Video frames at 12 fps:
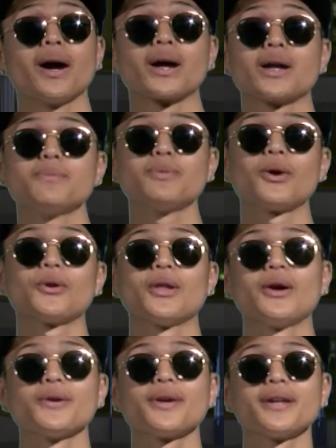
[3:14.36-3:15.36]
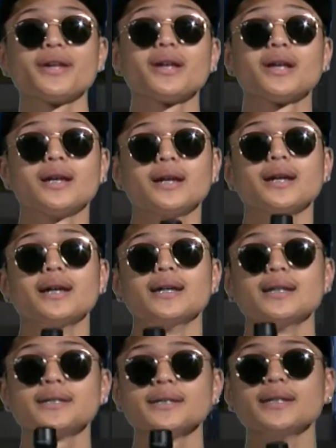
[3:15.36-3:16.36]
Good morning, Logan.
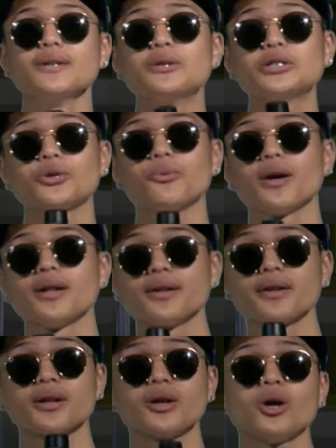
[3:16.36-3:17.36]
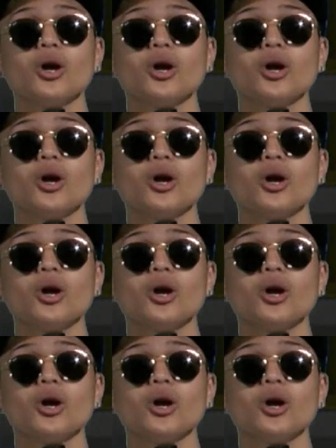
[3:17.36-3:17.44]
It's E with your weather.